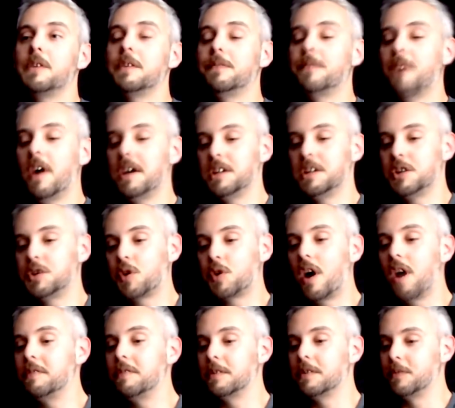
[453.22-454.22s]
If we can find a
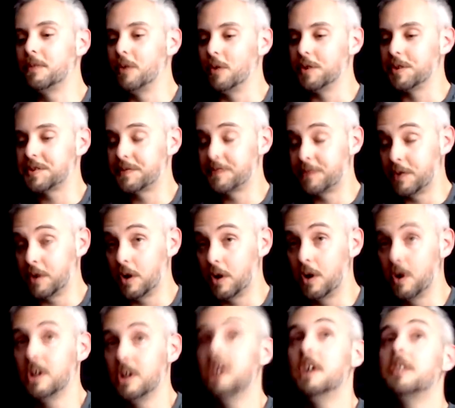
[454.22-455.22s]
driving force
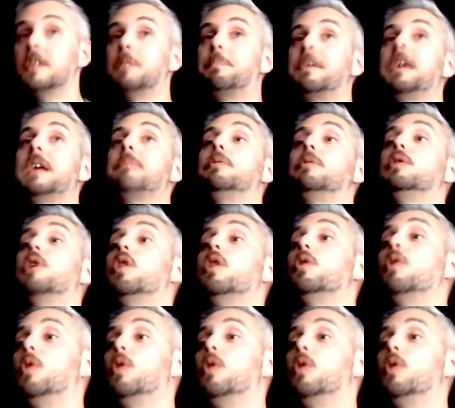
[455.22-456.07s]
for the people or